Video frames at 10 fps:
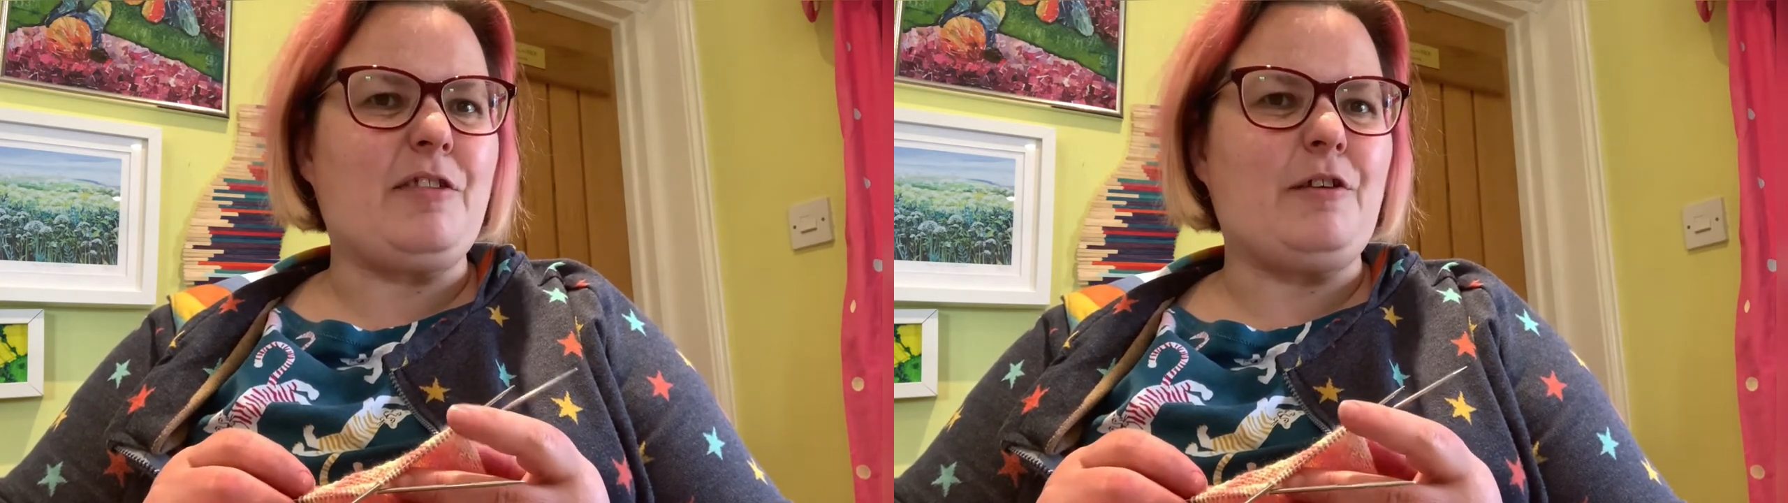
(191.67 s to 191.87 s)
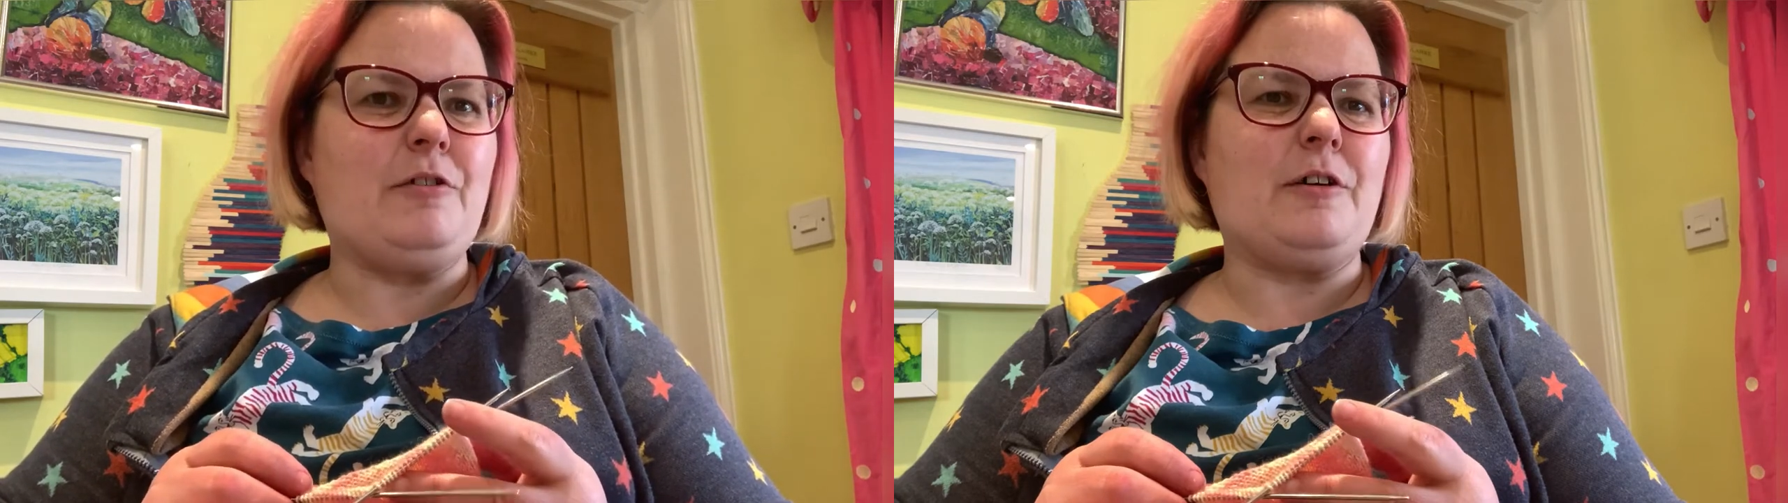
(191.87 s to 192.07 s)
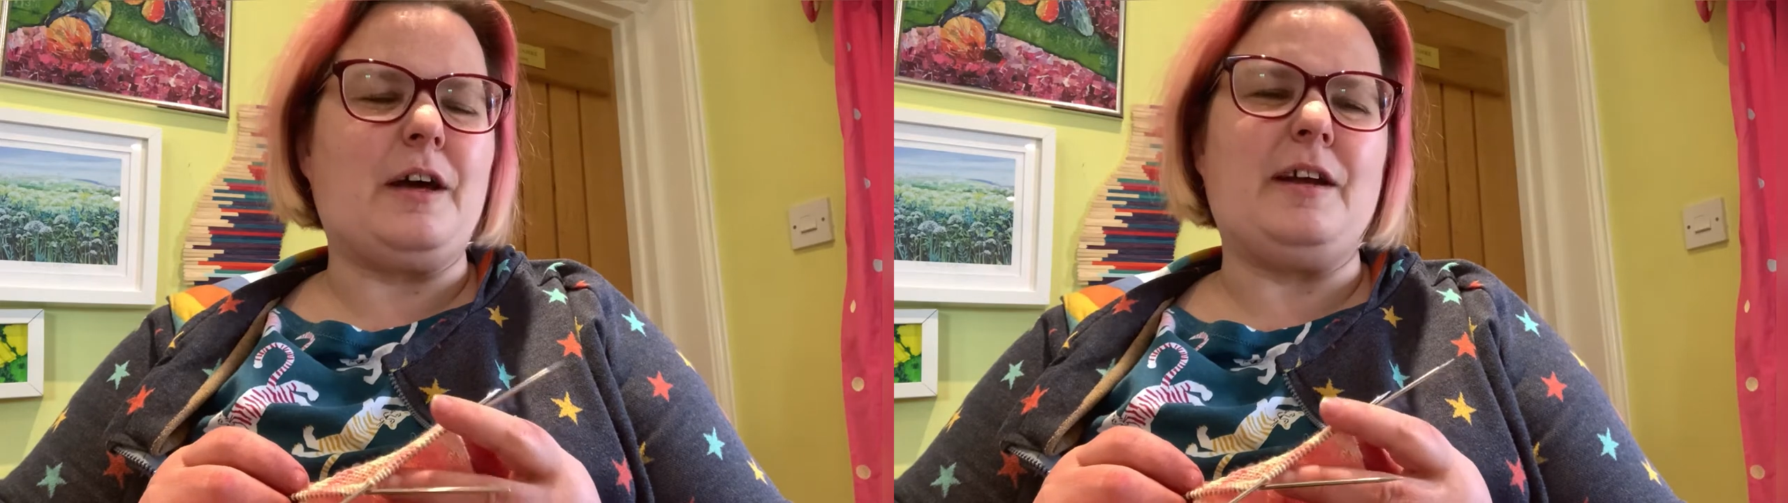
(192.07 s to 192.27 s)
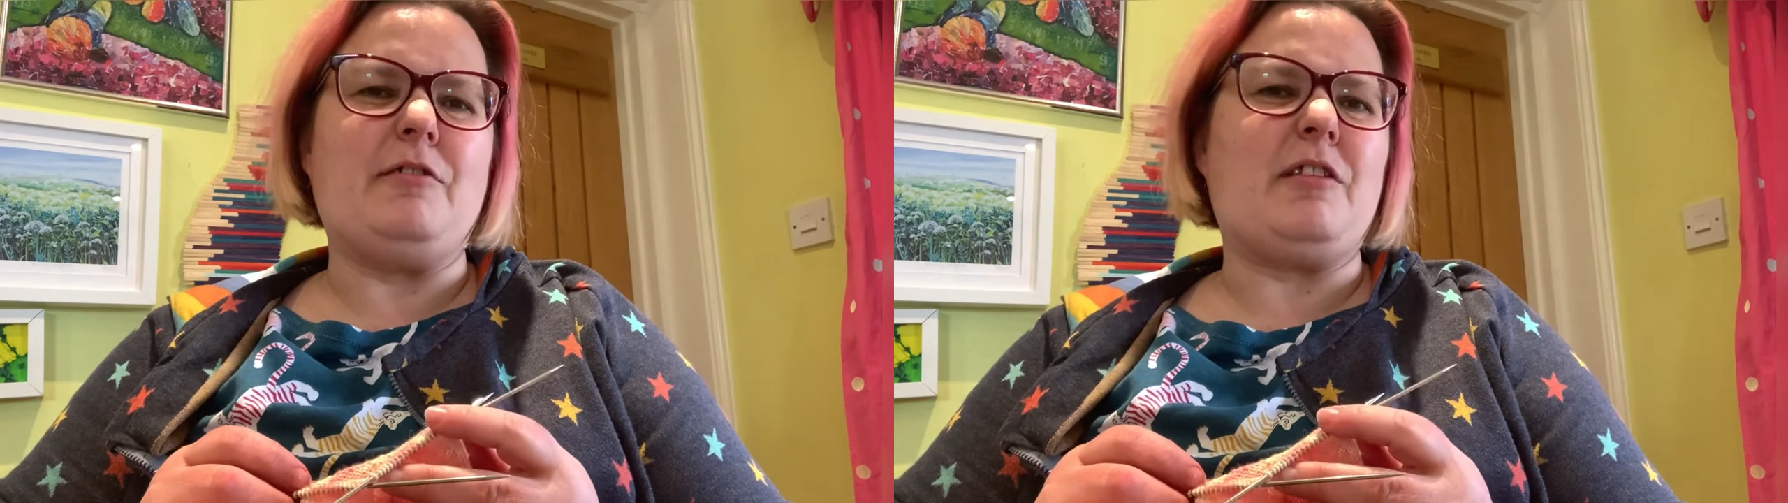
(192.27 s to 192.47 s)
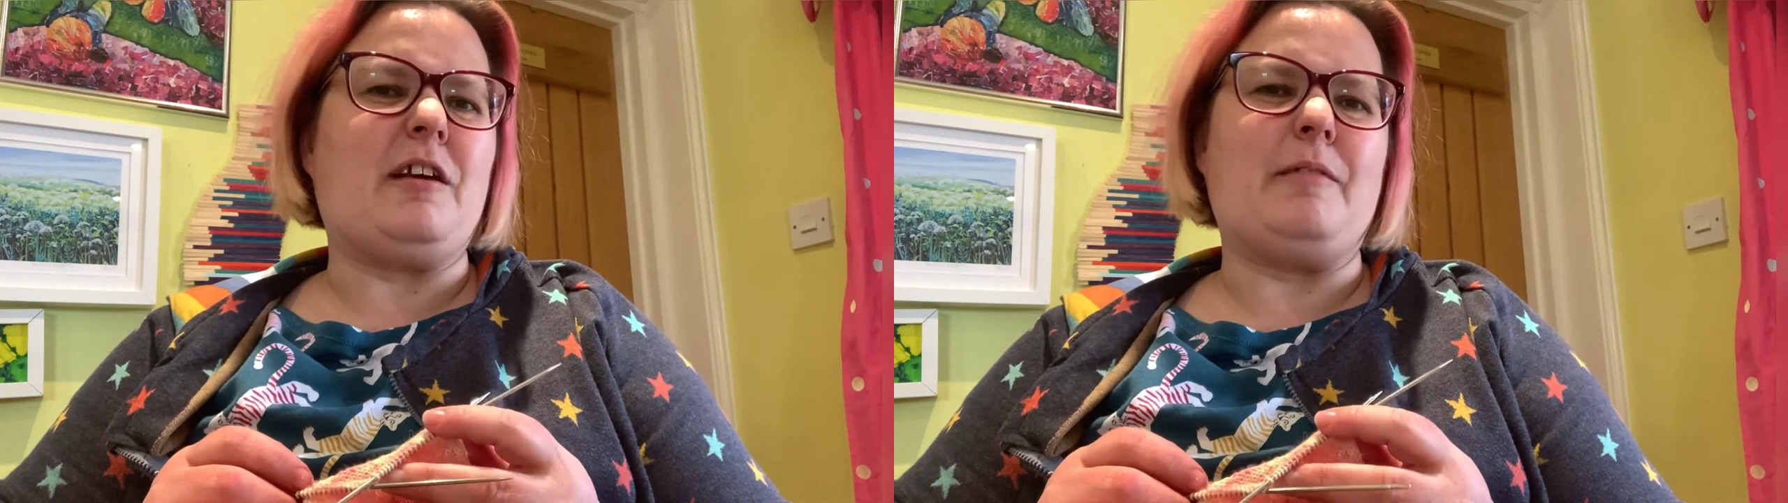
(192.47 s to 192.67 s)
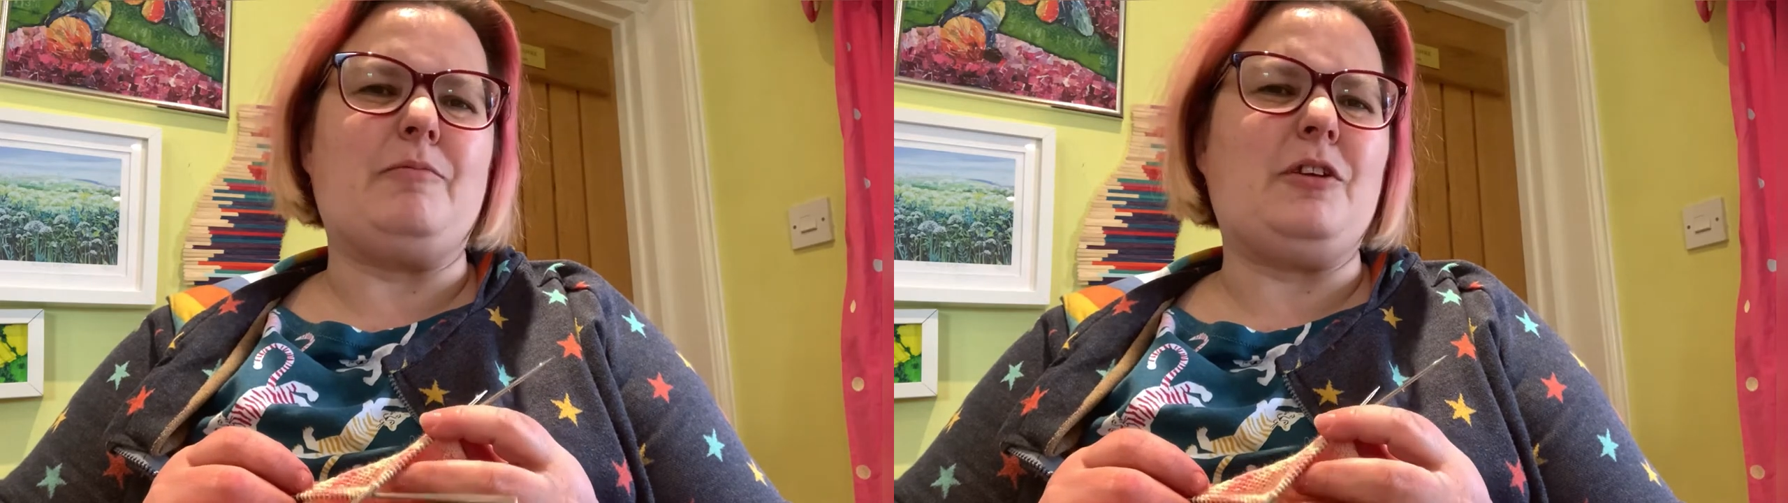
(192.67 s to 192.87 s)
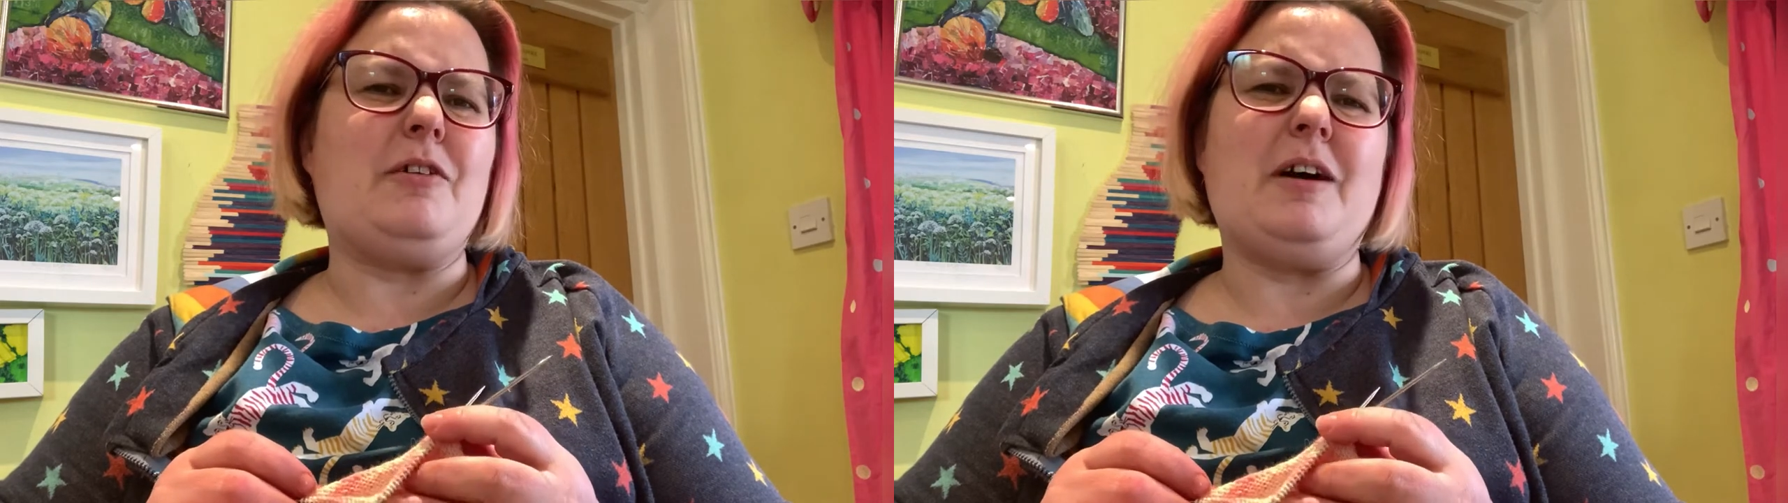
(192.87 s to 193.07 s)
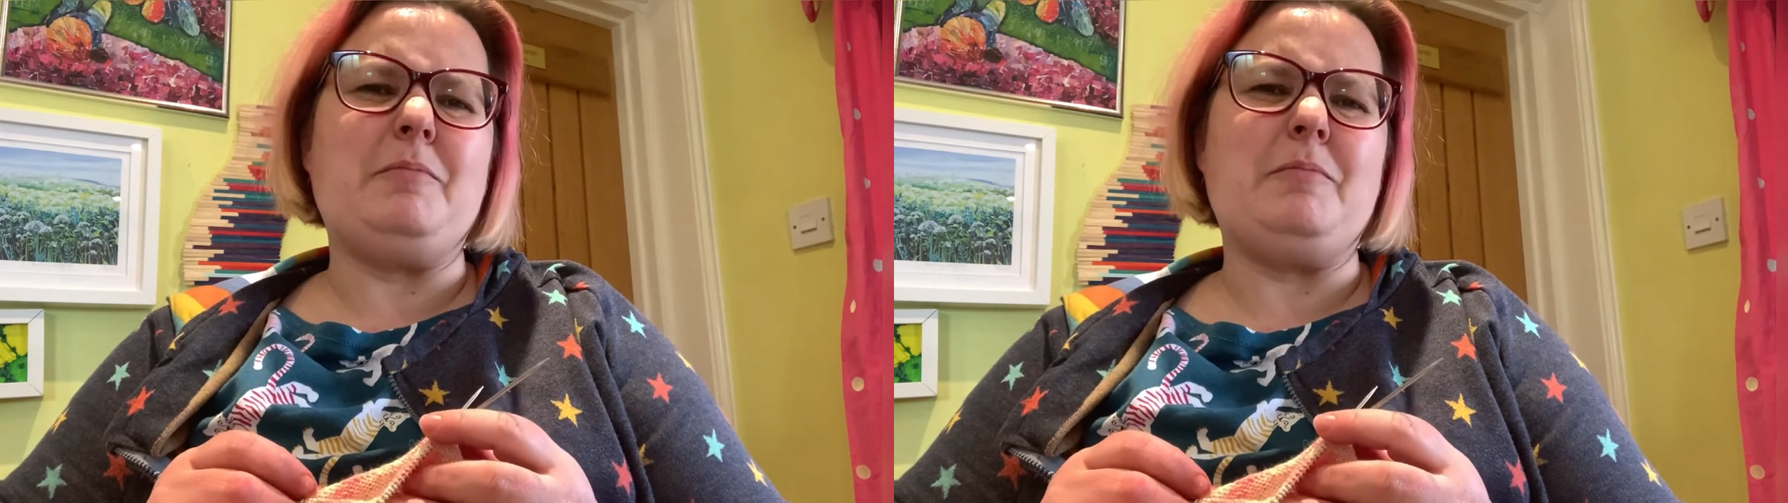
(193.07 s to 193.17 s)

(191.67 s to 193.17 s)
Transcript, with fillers: sock and I was like do you know what?